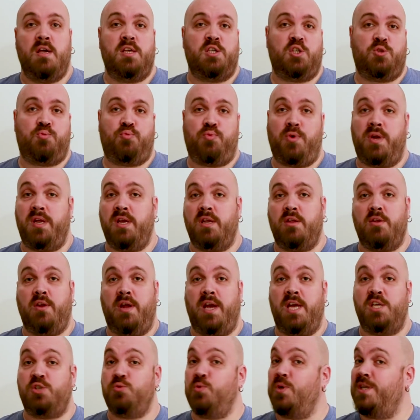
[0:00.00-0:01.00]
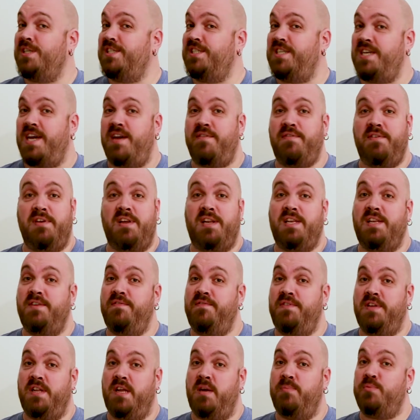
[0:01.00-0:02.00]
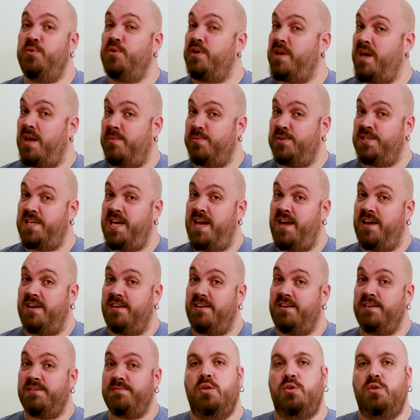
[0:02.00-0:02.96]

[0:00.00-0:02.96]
Spreading knowledge will definitely fill up your camera tank.